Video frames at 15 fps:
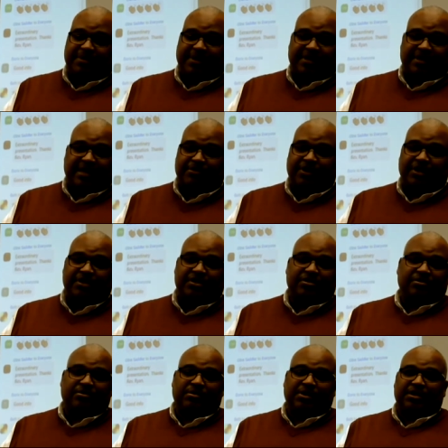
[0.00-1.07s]
Montgomery
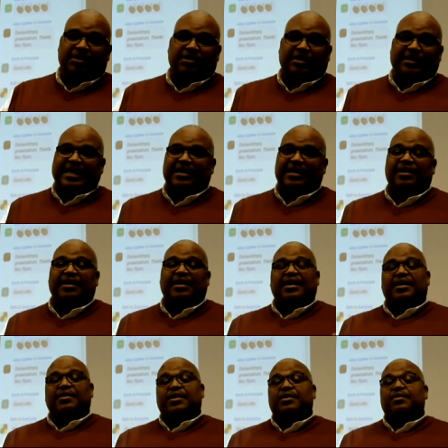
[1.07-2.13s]
to Atlanta,
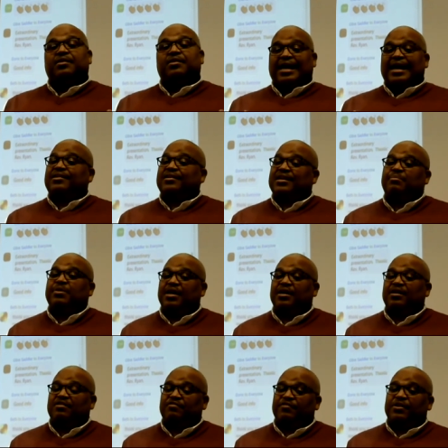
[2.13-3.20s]
they had to come
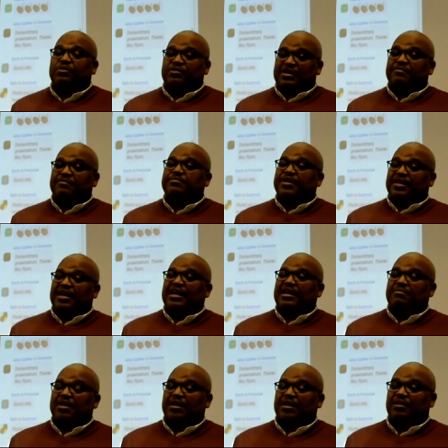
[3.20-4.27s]
in, and the federal government
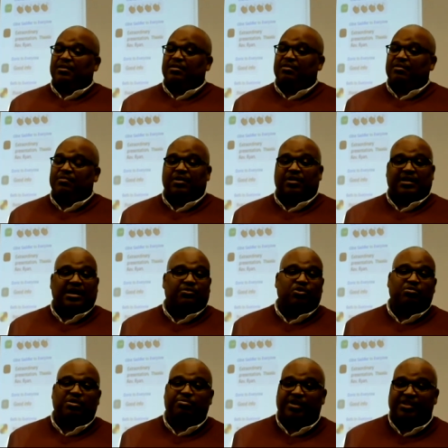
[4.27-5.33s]
came in. We look at
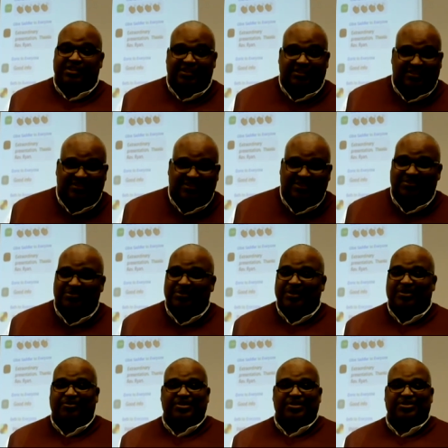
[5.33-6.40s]
Ruby Bridges and the
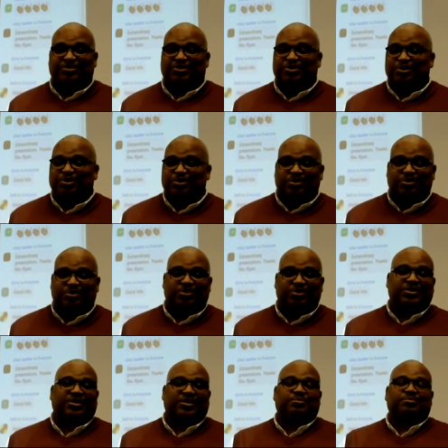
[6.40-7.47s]
integration of
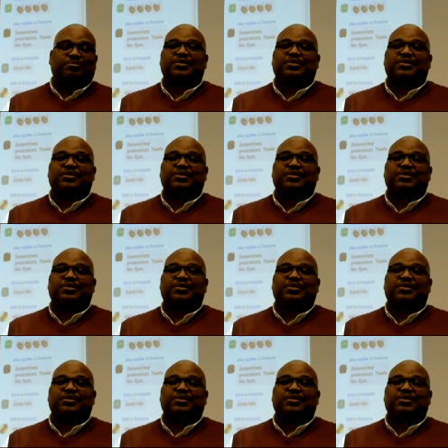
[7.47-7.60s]
schools,